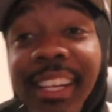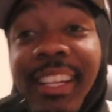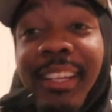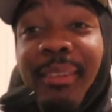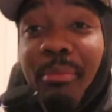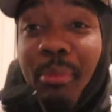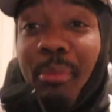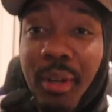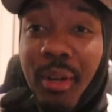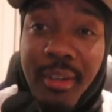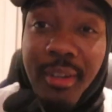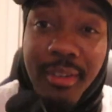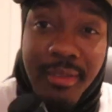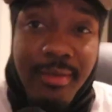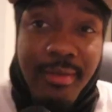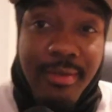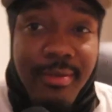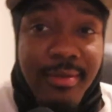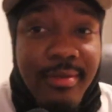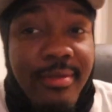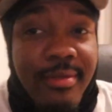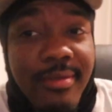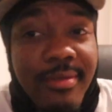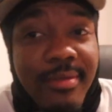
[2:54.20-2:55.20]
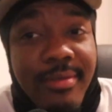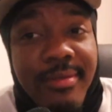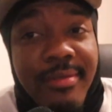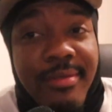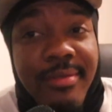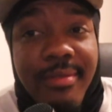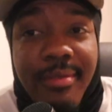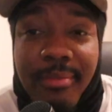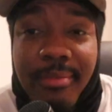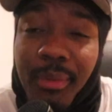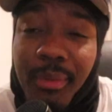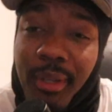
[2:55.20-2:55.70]
bro.
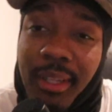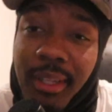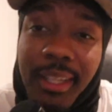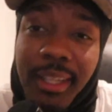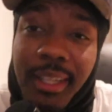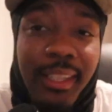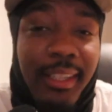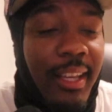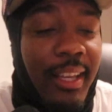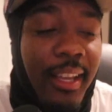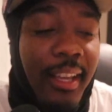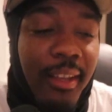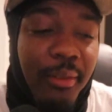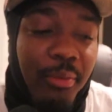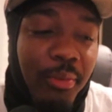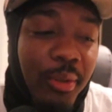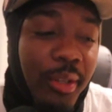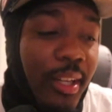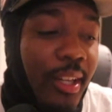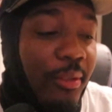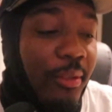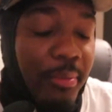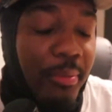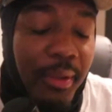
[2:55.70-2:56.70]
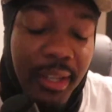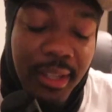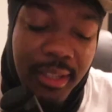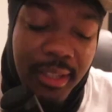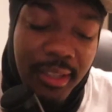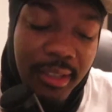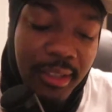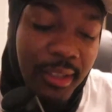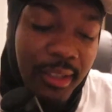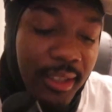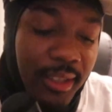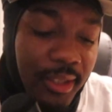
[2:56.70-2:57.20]
But hey, whatever, man. Let's
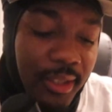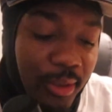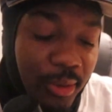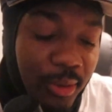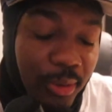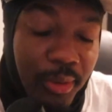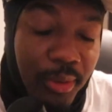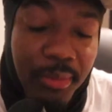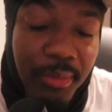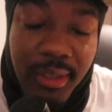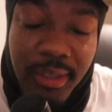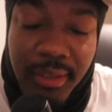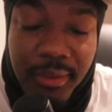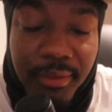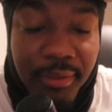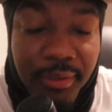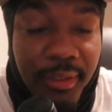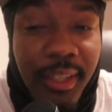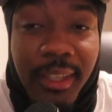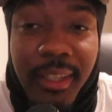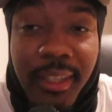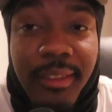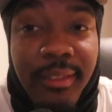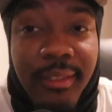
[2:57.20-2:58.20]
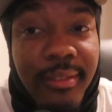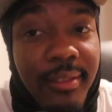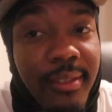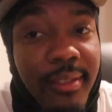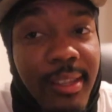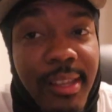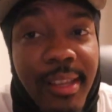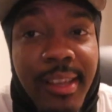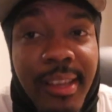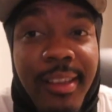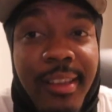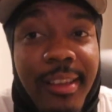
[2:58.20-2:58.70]
do it, bro. Fuck it.
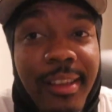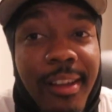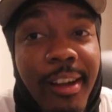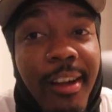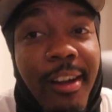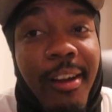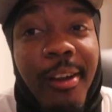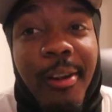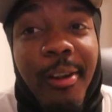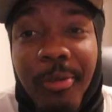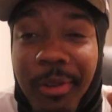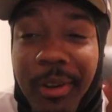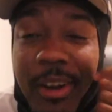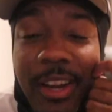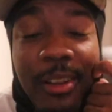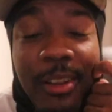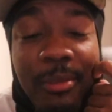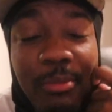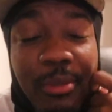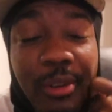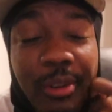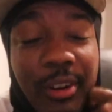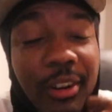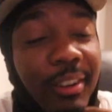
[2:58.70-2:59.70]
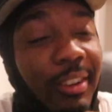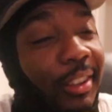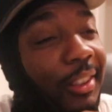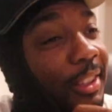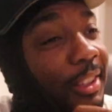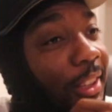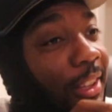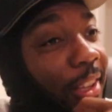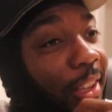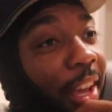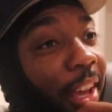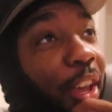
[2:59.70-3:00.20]
Already, bro.
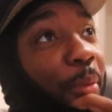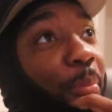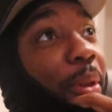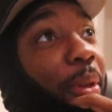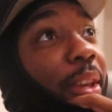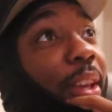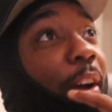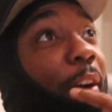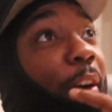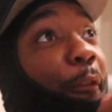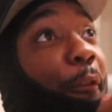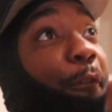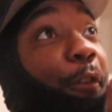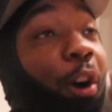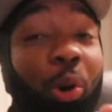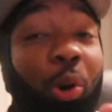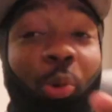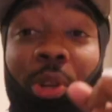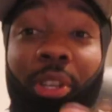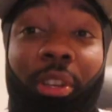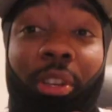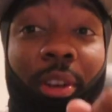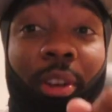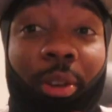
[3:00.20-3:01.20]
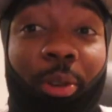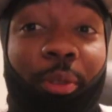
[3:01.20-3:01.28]
Hey, B, I fuck with you though. If